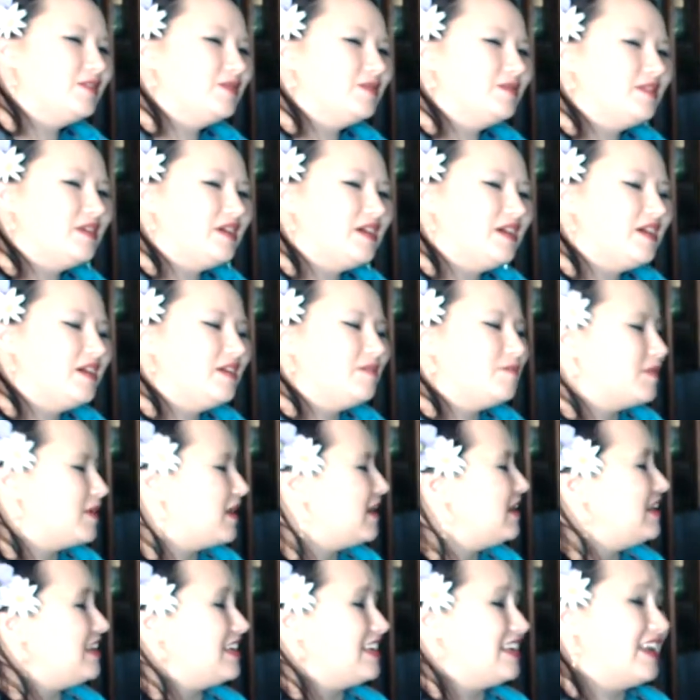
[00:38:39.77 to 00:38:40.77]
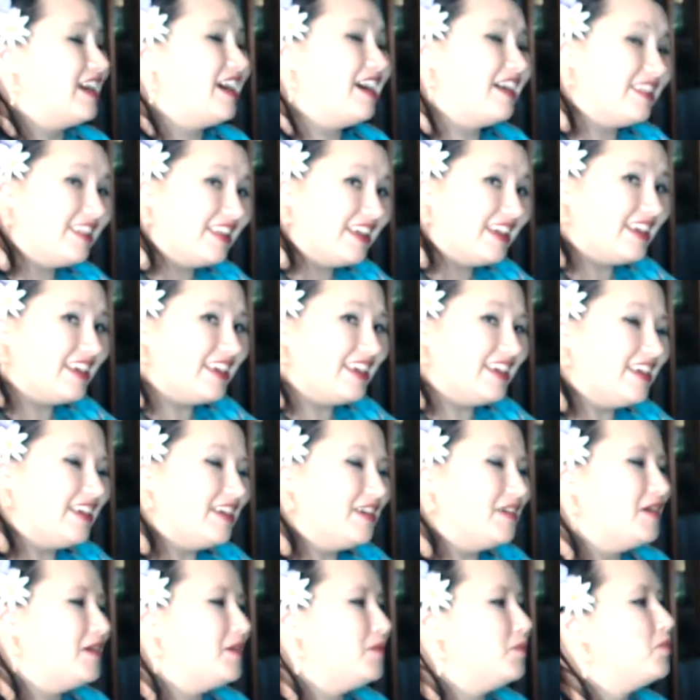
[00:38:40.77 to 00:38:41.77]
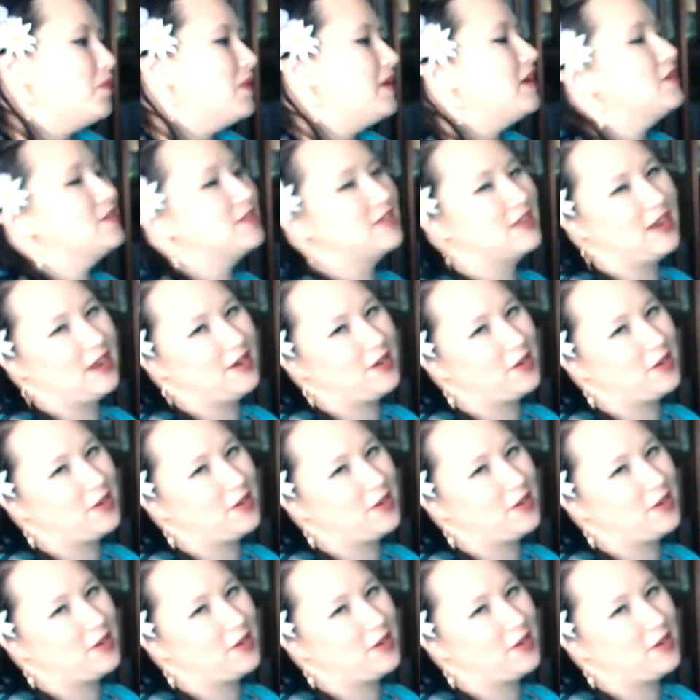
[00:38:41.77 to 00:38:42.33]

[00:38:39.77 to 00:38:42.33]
night, but I did not like it. What else can I do